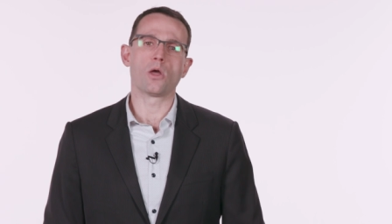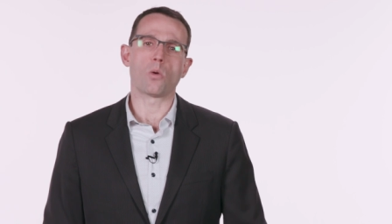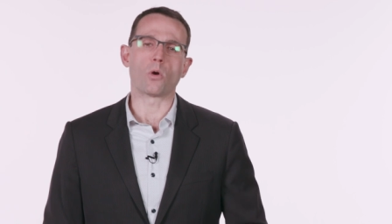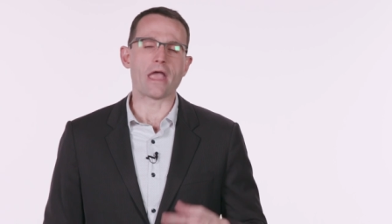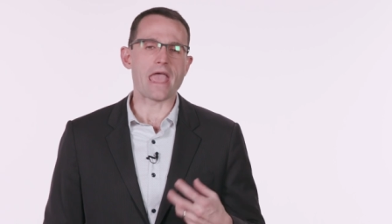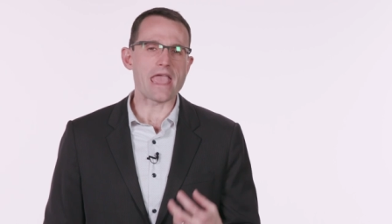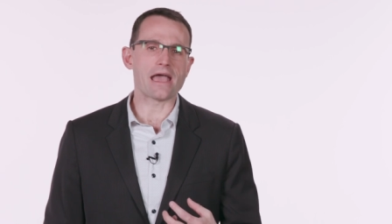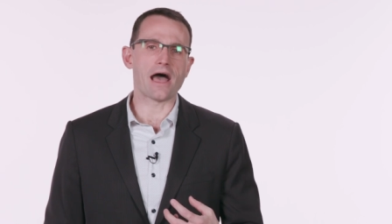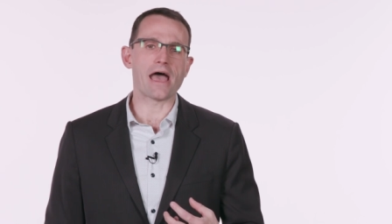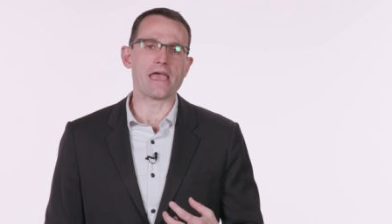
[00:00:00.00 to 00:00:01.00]
where
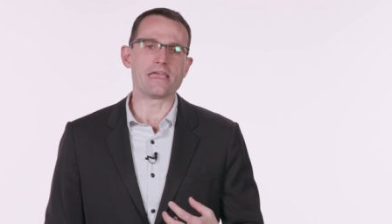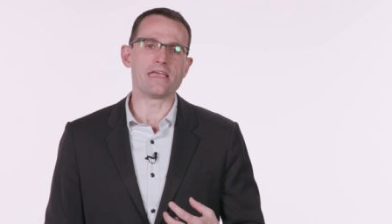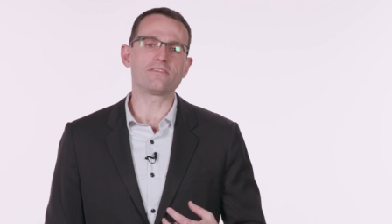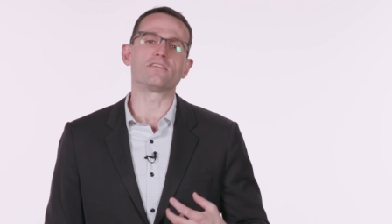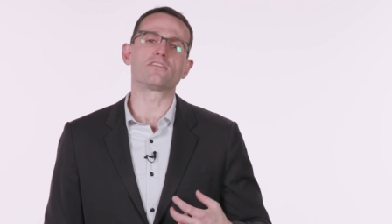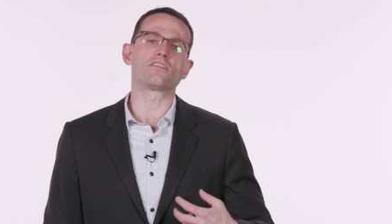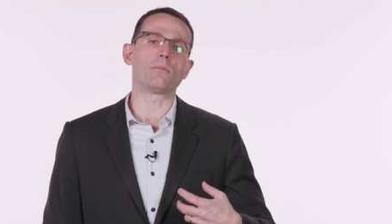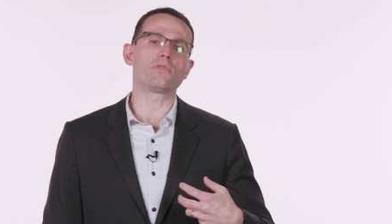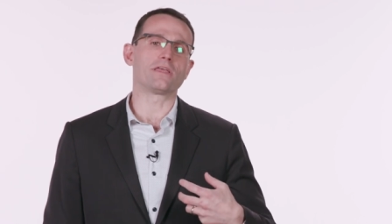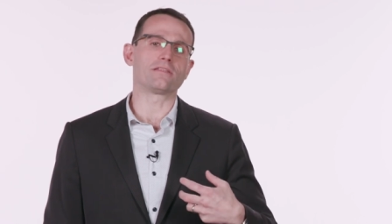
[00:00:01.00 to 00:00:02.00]
AI isn't
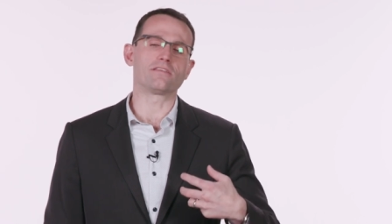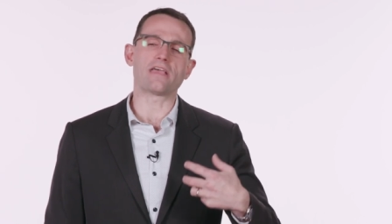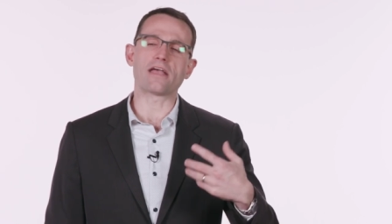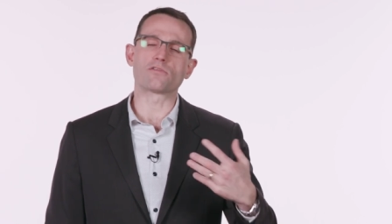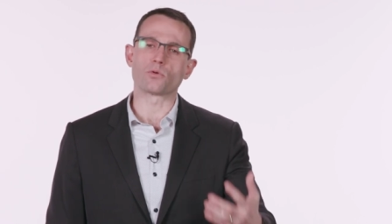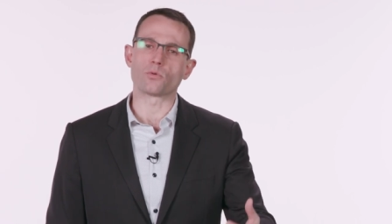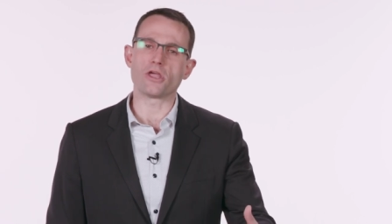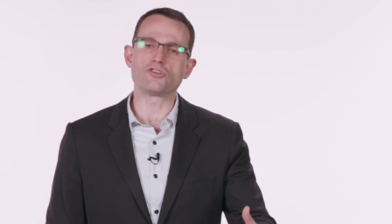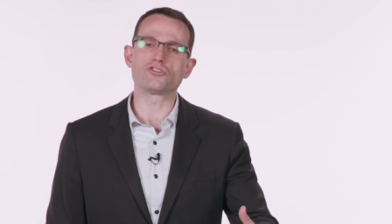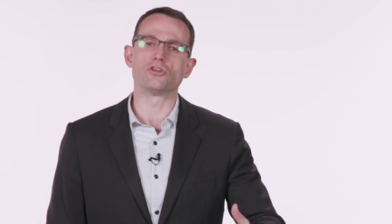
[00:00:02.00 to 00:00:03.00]
something that's
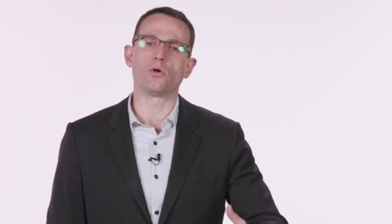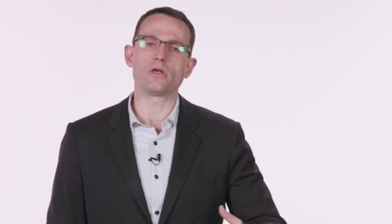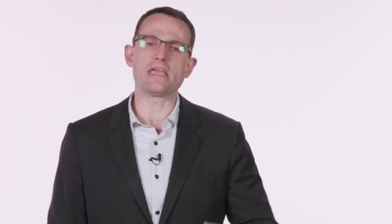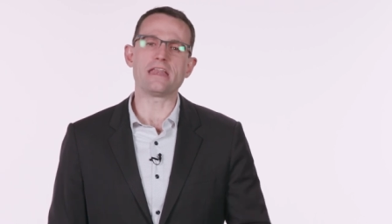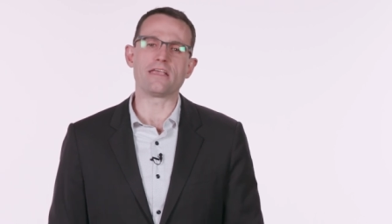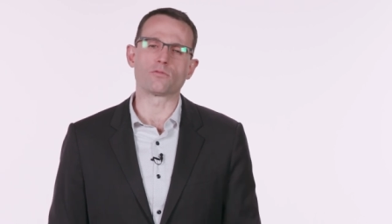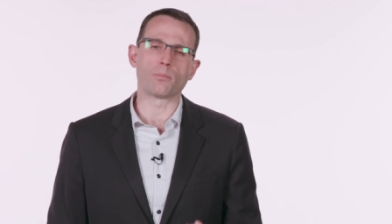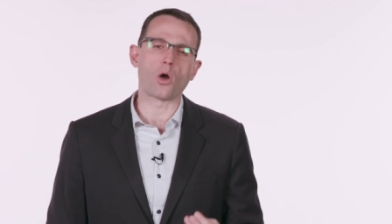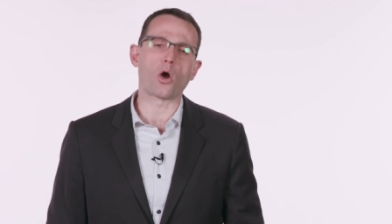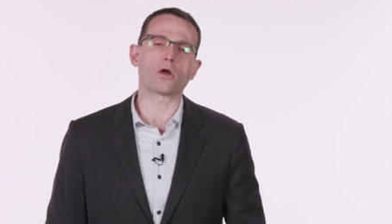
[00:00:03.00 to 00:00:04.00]
aspirational, it is
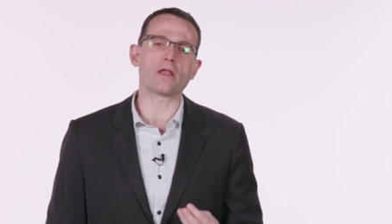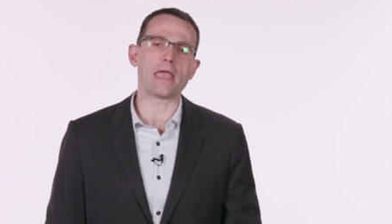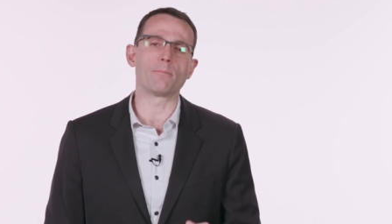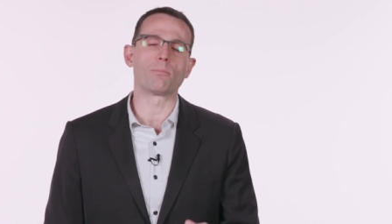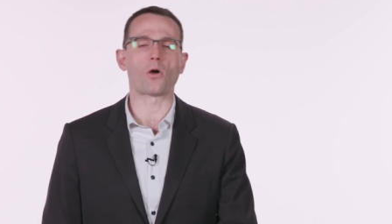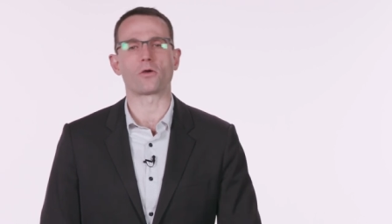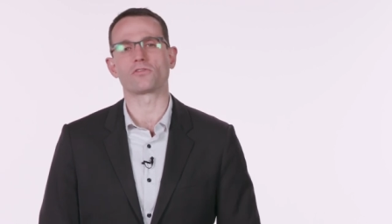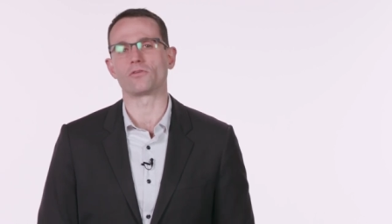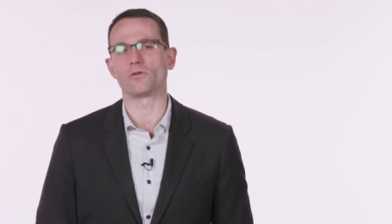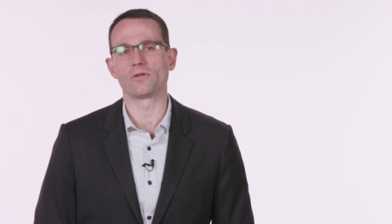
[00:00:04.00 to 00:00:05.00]
part and
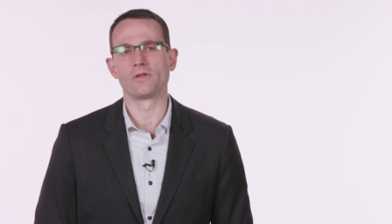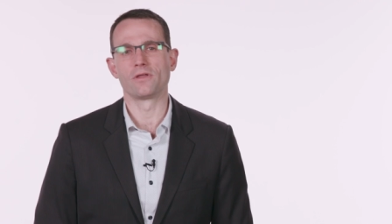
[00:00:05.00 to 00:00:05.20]
parcel